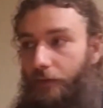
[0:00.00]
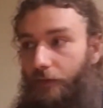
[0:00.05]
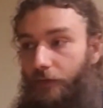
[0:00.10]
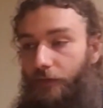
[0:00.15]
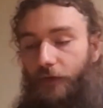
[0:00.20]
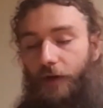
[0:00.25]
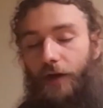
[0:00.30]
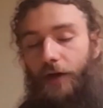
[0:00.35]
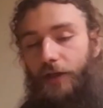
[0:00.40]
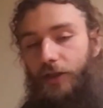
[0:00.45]

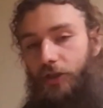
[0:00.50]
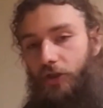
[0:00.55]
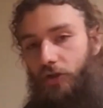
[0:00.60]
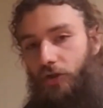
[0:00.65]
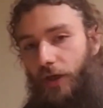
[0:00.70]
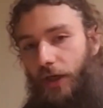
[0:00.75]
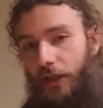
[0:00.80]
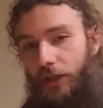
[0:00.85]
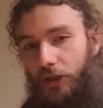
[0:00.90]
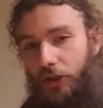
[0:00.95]
very
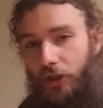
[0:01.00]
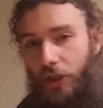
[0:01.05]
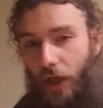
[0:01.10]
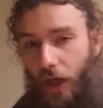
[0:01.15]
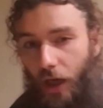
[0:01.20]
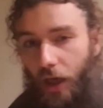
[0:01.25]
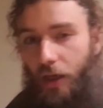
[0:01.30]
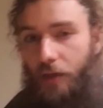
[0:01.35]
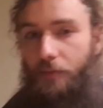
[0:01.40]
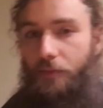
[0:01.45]
strange
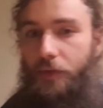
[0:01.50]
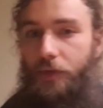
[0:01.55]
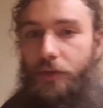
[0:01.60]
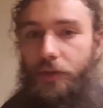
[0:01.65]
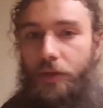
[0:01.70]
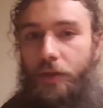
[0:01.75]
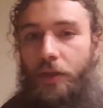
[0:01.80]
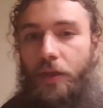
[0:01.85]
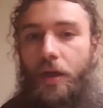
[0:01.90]
times,